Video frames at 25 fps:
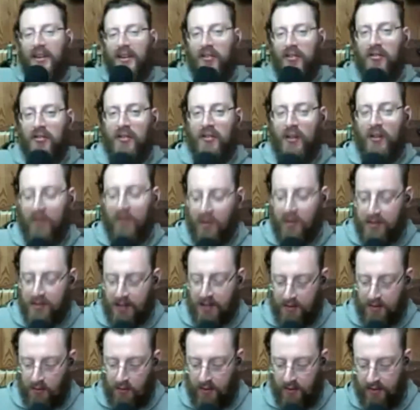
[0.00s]
interesting
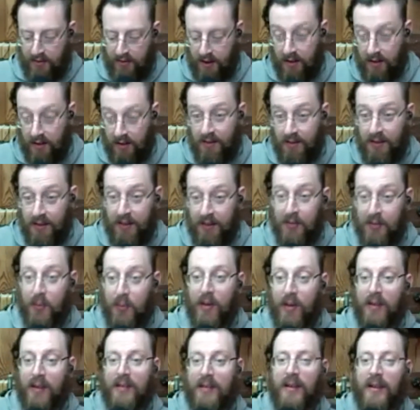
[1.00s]
crossover with that
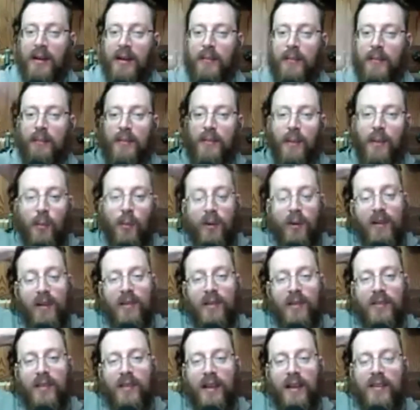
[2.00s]
T20 team that
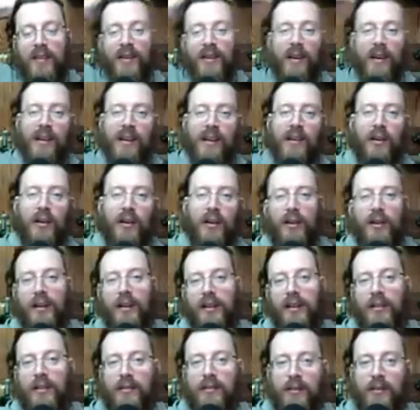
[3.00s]
wins that title
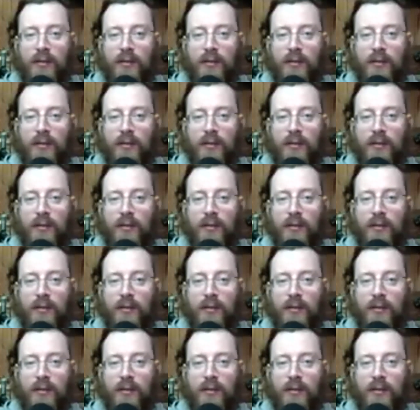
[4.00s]
early.